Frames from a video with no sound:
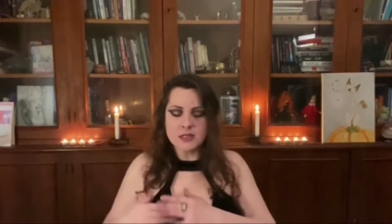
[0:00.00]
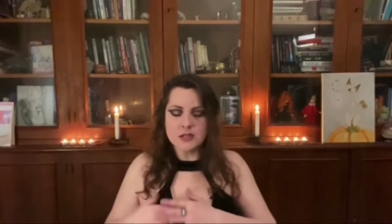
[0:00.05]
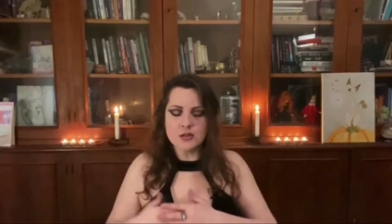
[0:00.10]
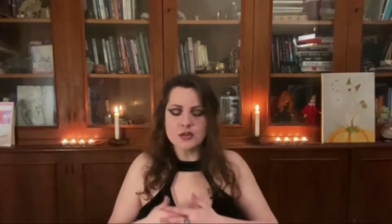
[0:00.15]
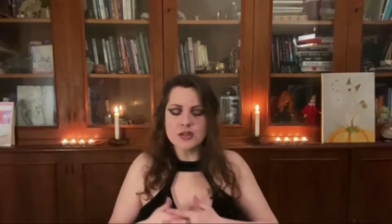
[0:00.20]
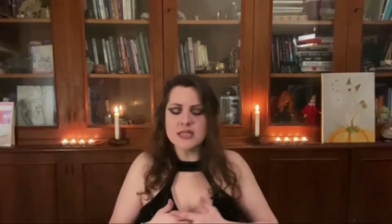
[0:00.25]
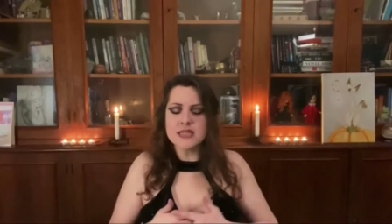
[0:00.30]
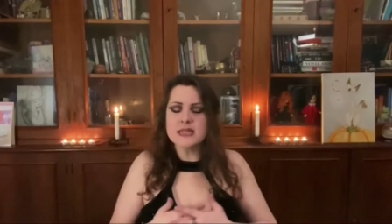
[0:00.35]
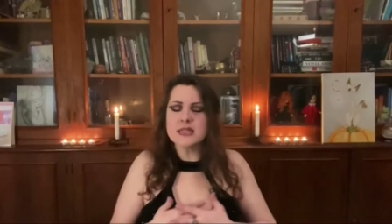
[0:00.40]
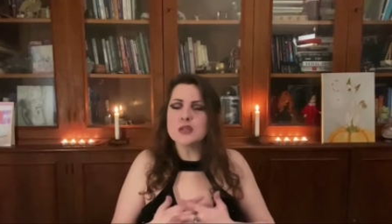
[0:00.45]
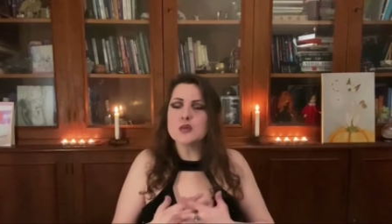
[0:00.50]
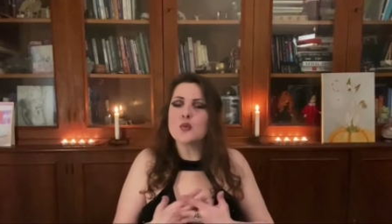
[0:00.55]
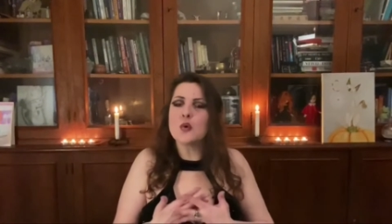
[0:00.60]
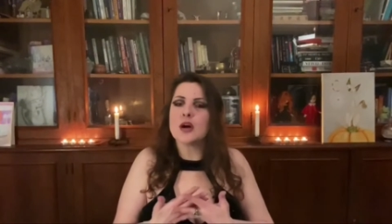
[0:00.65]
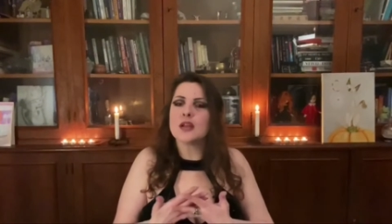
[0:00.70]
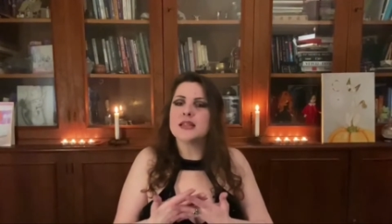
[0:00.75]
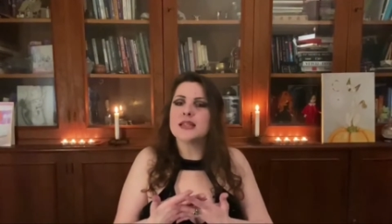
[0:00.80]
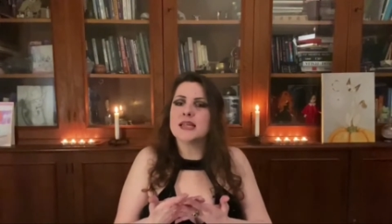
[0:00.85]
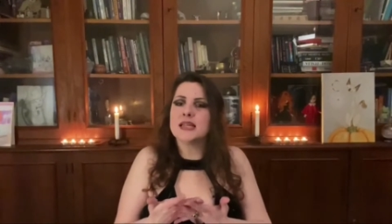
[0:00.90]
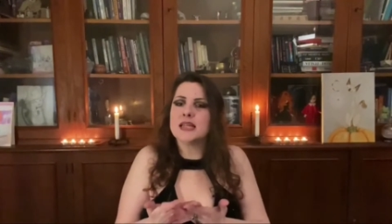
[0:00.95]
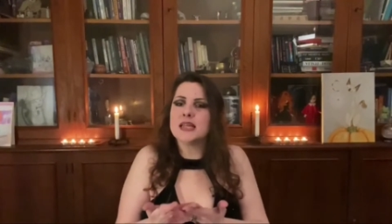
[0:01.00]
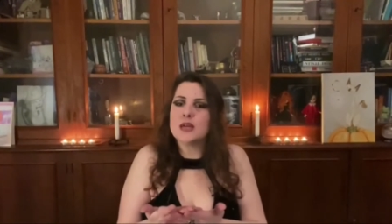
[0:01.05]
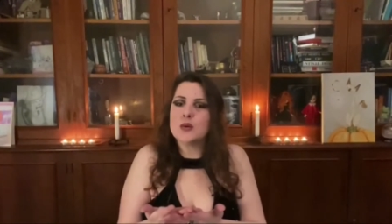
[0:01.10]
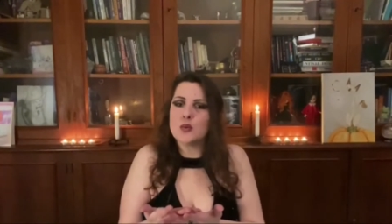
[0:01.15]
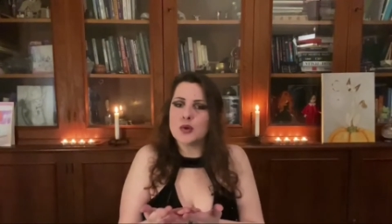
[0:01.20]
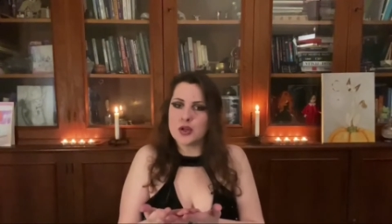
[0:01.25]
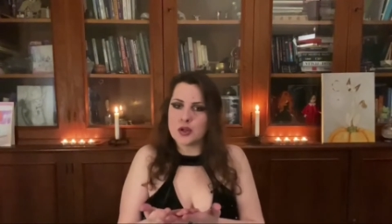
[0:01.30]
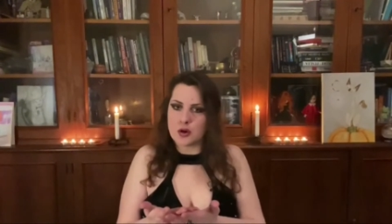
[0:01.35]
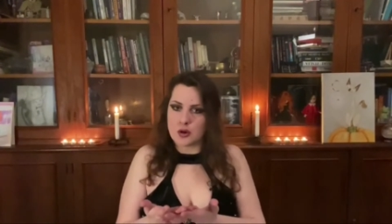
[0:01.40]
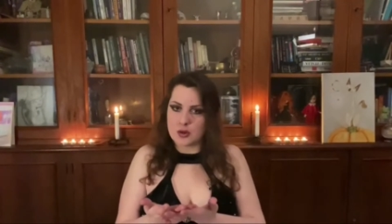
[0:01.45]
so this is what an
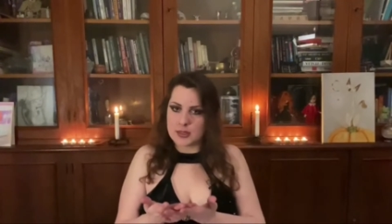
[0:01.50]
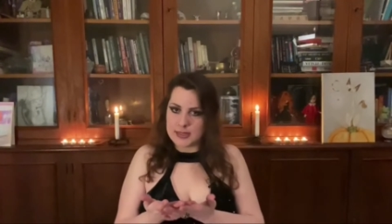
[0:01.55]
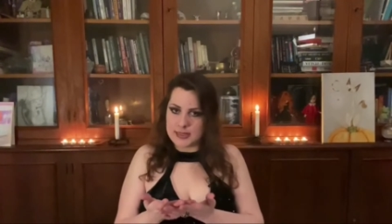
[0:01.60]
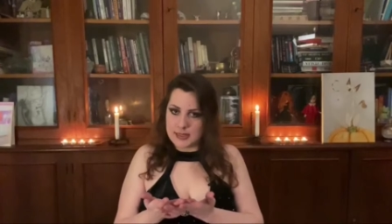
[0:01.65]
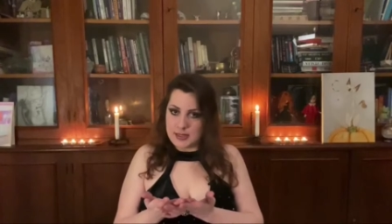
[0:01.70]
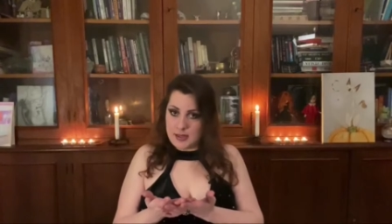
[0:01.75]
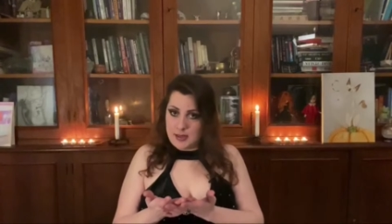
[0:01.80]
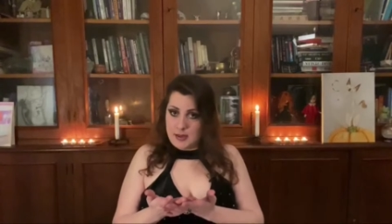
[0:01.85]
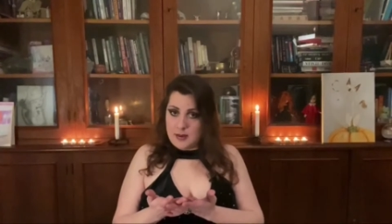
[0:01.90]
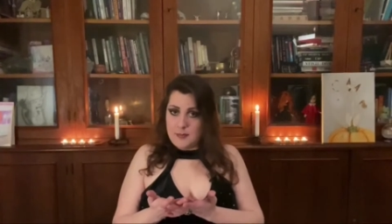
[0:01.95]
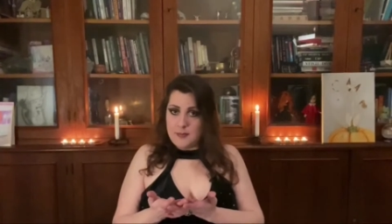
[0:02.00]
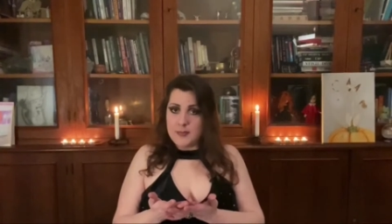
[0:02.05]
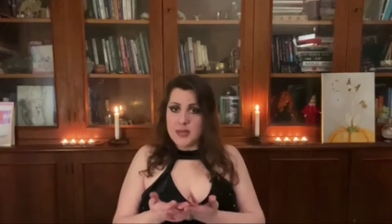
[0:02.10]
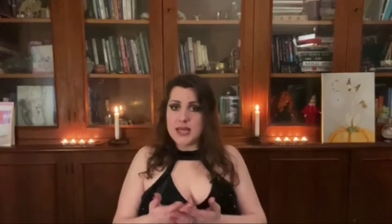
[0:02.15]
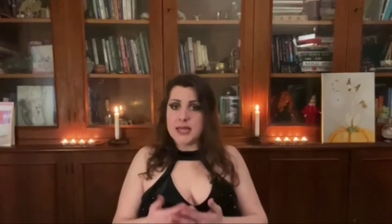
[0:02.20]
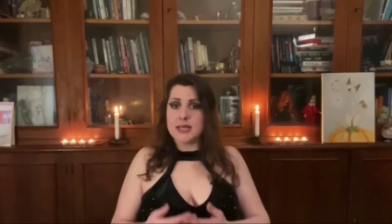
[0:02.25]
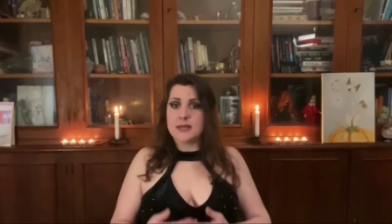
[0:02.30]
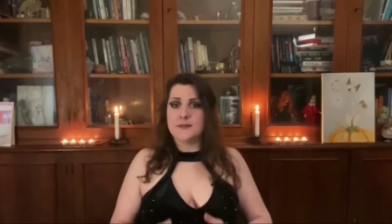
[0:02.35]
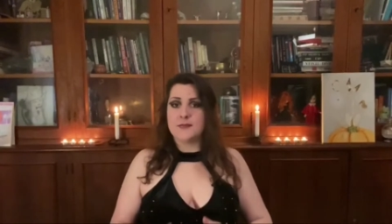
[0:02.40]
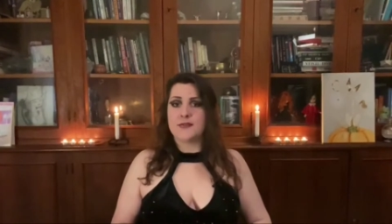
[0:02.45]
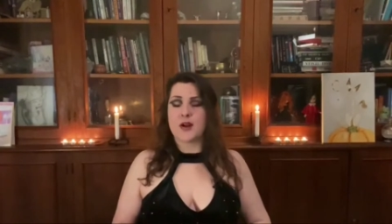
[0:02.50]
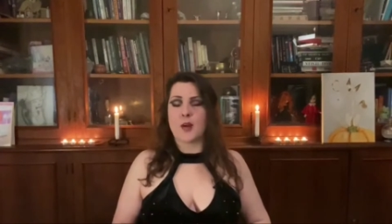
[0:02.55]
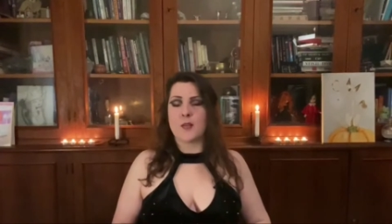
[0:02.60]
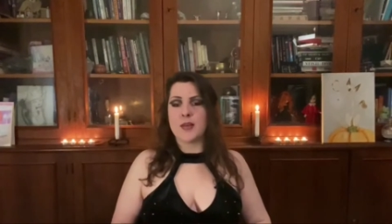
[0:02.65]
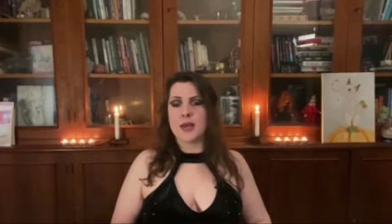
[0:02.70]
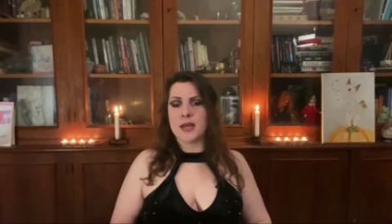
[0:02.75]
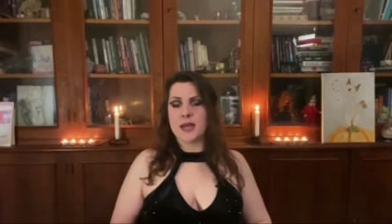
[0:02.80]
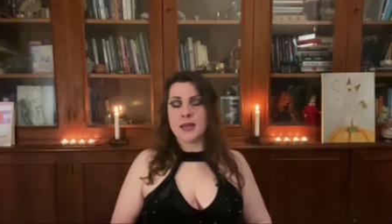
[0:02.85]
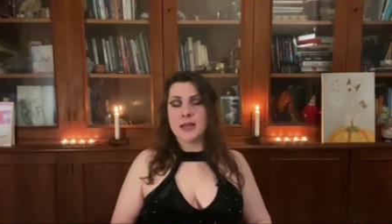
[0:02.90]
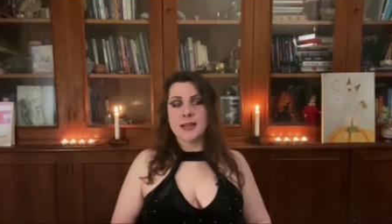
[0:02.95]
equinox mean
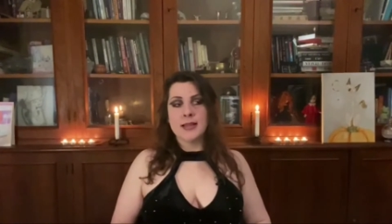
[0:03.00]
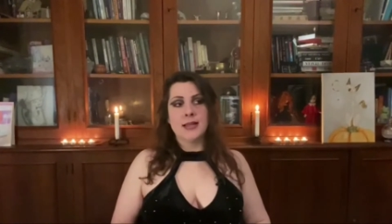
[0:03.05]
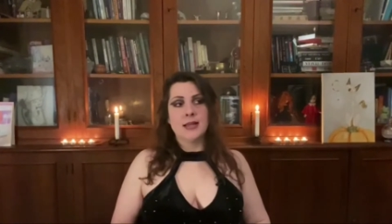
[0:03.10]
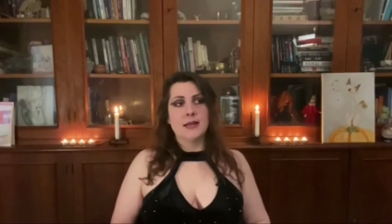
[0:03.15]
from a